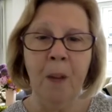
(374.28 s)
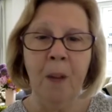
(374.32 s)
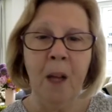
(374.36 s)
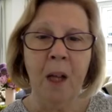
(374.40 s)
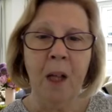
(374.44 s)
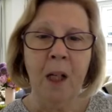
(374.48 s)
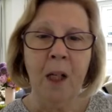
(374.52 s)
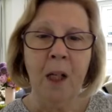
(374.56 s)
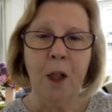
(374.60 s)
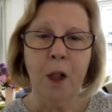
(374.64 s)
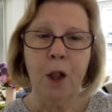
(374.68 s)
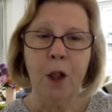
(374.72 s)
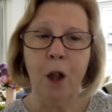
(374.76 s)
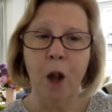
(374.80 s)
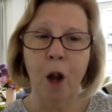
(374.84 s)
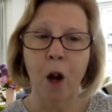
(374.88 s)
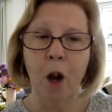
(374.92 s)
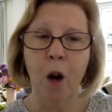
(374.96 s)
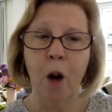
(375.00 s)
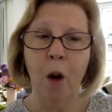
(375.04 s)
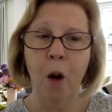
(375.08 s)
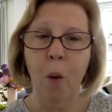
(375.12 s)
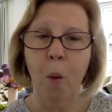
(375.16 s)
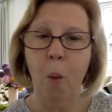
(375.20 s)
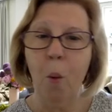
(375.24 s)

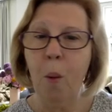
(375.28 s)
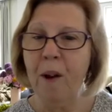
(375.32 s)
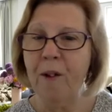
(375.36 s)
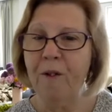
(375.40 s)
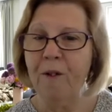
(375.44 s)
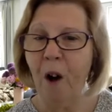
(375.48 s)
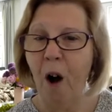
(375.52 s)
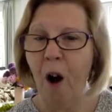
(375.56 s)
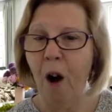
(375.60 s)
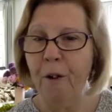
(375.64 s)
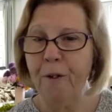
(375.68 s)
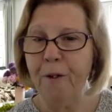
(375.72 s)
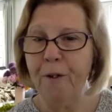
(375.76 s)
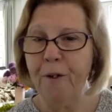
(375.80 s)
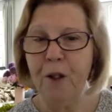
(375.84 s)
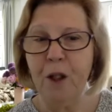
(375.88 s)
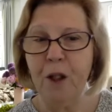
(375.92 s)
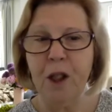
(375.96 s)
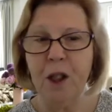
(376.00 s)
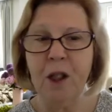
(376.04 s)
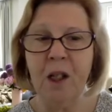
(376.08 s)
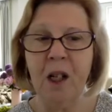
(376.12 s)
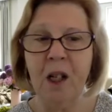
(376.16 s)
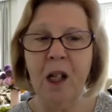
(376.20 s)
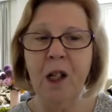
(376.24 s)
So we've
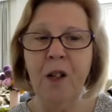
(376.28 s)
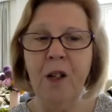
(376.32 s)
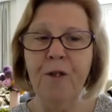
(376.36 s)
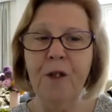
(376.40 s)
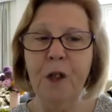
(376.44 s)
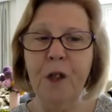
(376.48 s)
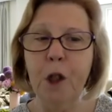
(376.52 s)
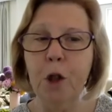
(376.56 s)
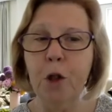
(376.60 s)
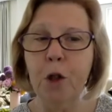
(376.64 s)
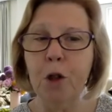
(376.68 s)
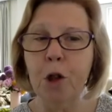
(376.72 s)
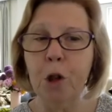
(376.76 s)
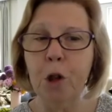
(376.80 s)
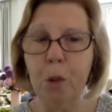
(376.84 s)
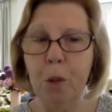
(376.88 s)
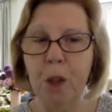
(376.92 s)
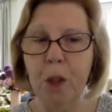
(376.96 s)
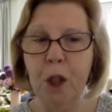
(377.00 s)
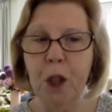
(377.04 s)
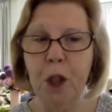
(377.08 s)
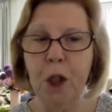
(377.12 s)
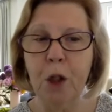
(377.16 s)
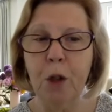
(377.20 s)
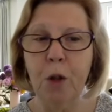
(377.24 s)
offered individual
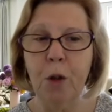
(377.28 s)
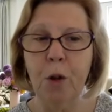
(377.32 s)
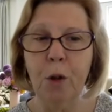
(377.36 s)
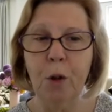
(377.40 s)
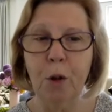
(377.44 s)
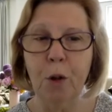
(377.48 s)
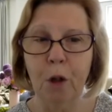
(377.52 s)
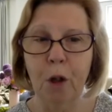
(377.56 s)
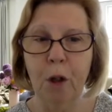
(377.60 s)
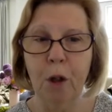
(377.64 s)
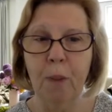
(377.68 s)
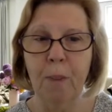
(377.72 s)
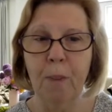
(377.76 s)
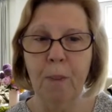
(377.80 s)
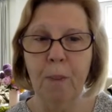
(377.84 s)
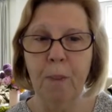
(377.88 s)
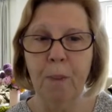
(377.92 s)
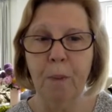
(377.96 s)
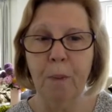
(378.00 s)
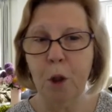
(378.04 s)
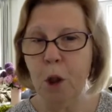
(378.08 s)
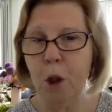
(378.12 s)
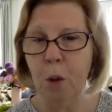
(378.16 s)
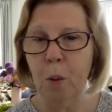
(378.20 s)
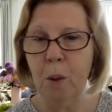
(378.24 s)
tuition or group
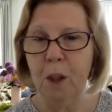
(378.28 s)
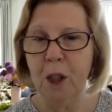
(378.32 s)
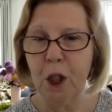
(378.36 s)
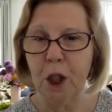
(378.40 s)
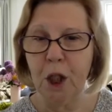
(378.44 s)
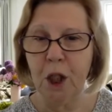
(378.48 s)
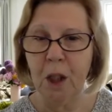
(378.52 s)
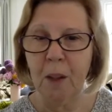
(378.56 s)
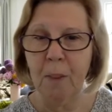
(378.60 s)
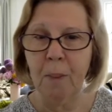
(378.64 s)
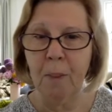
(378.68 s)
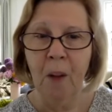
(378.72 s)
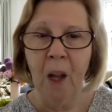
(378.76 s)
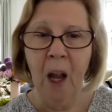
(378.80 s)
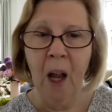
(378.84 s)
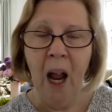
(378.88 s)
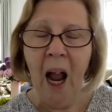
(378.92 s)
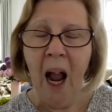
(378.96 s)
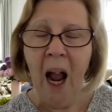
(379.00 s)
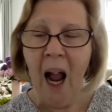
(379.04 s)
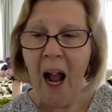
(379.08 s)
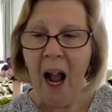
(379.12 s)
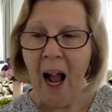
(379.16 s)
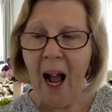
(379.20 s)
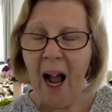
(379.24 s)
tuition.
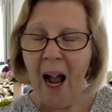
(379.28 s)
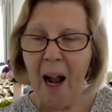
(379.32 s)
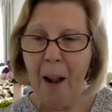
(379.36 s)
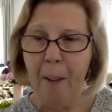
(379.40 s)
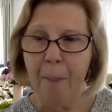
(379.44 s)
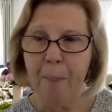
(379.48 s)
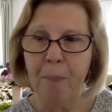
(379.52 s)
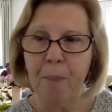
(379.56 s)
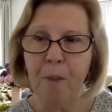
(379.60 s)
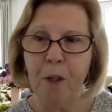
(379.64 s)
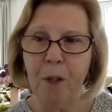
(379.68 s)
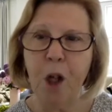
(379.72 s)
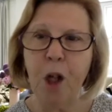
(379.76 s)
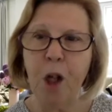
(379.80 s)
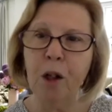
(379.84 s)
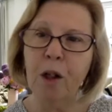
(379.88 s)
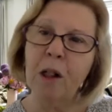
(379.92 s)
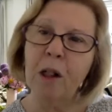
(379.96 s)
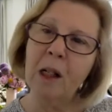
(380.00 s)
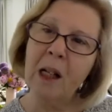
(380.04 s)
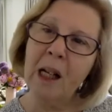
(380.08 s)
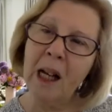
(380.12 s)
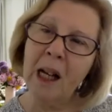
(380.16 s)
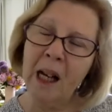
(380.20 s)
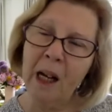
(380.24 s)

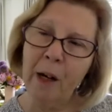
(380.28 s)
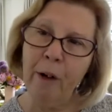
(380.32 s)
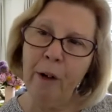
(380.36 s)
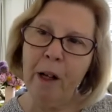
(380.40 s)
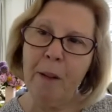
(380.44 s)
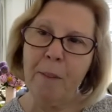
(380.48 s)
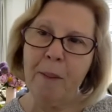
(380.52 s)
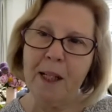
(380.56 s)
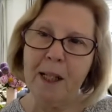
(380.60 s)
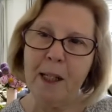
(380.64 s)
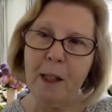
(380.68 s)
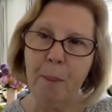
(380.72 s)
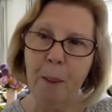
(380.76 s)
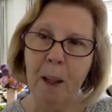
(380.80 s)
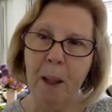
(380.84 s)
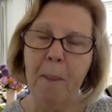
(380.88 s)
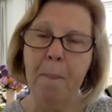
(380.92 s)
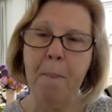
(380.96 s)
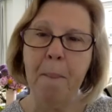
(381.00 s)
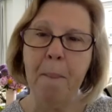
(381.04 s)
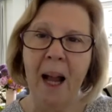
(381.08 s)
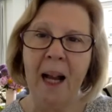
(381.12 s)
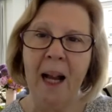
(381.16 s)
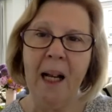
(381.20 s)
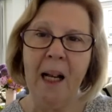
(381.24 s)
You're hearing me speak
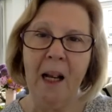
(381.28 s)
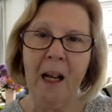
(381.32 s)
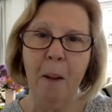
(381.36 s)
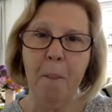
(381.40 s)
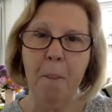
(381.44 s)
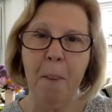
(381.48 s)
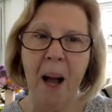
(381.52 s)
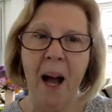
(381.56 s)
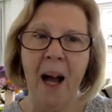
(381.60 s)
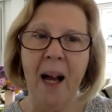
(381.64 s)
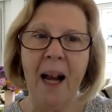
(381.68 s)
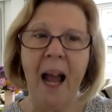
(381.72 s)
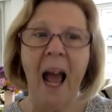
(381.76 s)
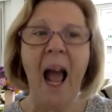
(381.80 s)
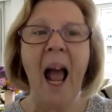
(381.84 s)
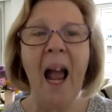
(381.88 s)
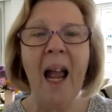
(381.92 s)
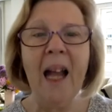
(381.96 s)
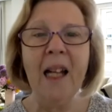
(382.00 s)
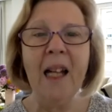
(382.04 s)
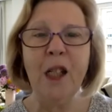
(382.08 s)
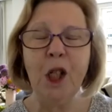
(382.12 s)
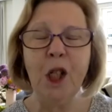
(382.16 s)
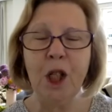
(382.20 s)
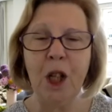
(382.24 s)
mainly about
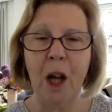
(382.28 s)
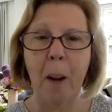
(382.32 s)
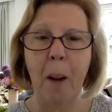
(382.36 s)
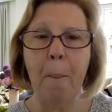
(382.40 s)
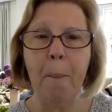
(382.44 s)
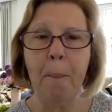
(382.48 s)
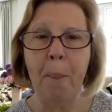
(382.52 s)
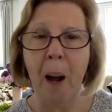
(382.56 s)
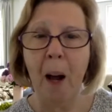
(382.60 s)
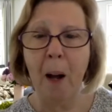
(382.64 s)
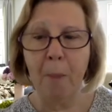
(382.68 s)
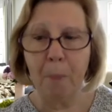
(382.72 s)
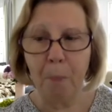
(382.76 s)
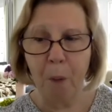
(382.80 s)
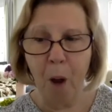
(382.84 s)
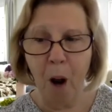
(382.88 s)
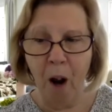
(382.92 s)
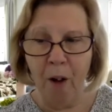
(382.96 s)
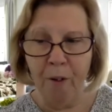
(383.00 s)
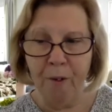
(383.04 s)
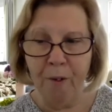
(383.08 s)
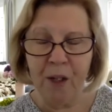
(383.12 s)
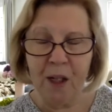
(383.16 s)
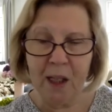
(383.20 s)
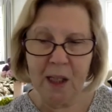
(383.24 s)
Asia, but
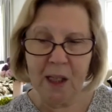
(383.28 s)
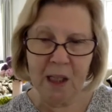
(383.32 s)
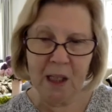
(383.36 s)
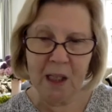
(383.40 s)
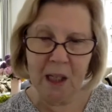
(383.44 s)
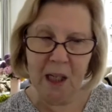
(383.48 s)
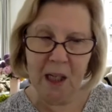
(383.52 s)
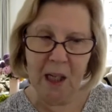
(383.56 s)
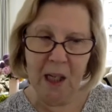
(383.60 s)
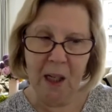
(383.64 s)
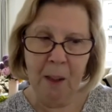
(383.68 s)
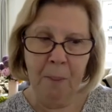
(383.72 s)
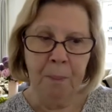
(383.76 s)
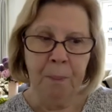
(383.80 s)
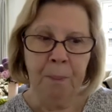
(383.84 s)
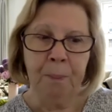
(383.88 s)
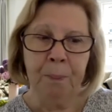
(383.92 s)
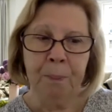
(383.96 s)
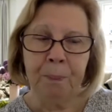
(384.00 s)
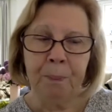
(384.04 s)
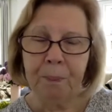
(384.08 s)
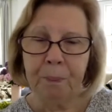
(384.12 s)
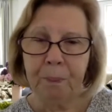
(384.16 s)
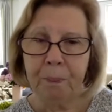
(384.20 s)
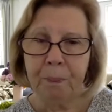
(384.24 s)
obviously
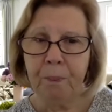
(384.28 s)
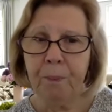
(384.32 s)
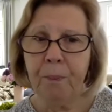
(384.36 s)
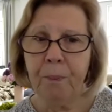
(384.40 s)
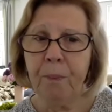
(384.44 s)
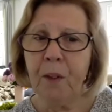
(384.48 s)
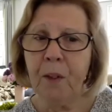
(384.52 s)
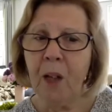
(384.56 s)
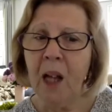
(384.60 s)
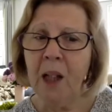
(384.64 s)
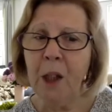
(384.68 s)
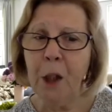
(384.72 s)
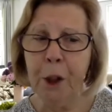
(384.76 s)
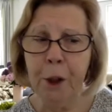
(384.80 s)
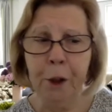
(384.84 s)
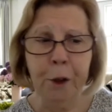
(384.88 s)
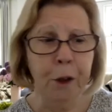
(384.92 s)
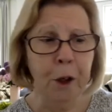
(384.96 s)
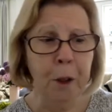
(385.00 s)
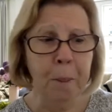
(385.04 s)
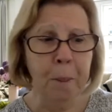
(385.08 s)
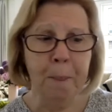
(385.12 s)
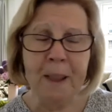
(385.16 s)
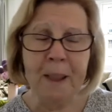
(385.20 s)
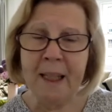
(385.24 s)

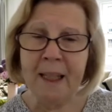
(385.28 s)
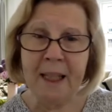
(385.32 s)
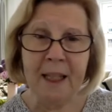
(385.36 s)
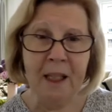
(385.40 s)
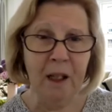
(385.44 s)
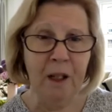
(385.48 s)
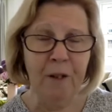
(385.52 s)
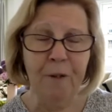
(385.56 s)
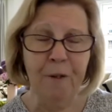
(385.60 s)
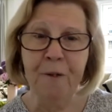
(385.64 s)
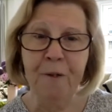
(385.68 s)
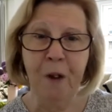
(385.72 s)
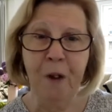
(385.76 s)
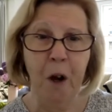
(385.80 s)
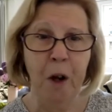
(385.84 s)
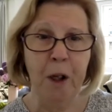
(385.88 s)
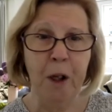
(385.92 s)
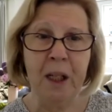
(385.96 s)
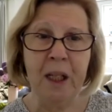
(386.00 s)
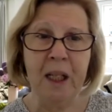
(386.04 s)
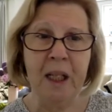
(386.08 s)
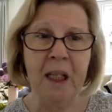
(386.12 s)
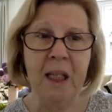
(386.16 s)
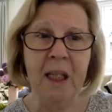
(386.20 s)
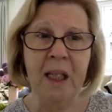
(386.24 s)
Europe is still a
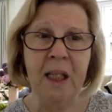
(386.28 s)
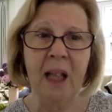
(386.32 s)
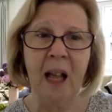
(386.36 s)
focus.